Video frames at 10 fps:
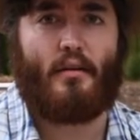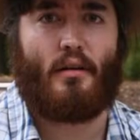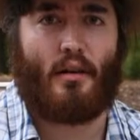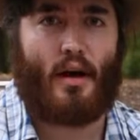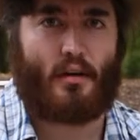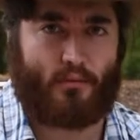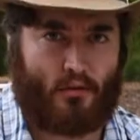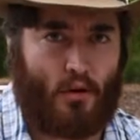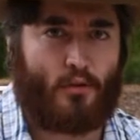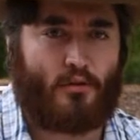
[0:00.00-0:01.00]
a lot of
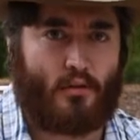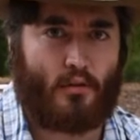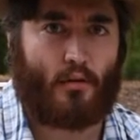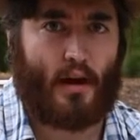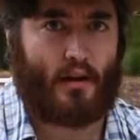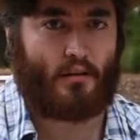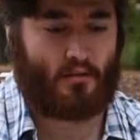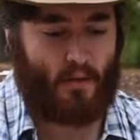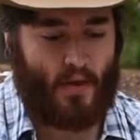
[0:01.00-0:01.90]
toasted grains.